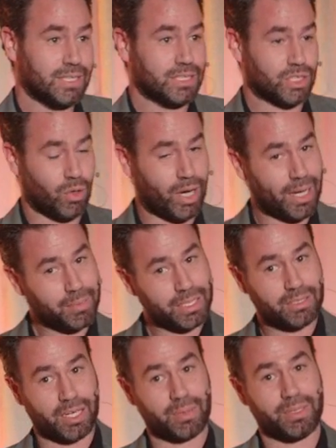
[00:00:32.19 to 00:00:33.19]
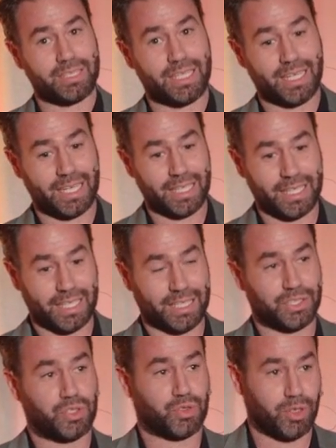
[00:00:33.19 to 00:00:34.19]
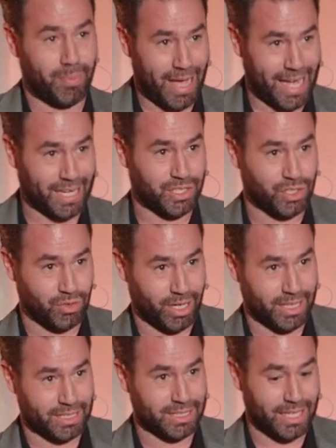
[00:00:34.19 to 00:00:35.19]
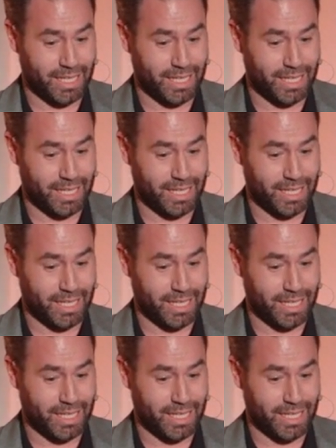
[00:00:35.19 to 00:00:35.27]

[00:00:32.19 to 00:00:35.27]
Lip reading: So what I'm going to talk about today is traumatic stress,